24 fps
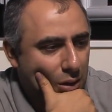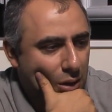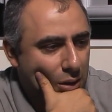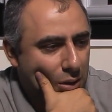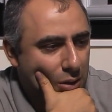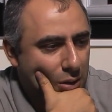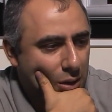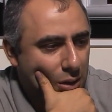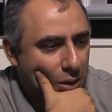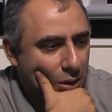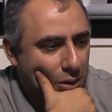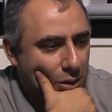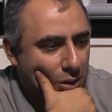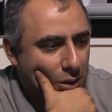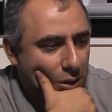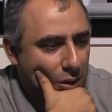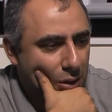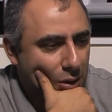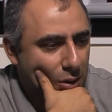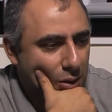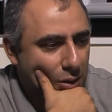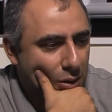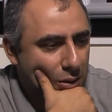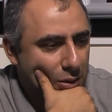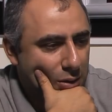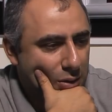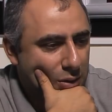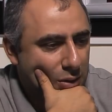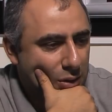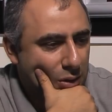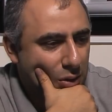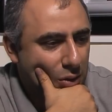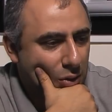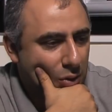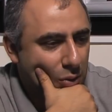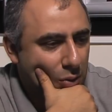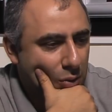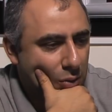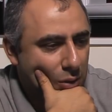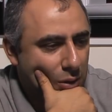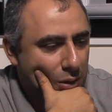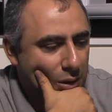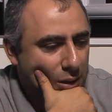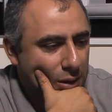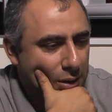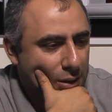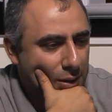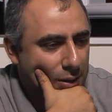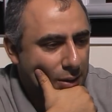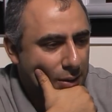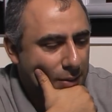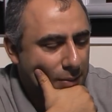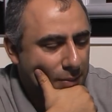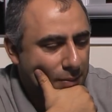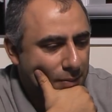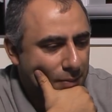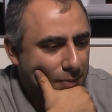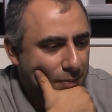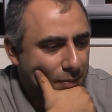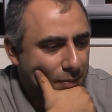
i take take so uh,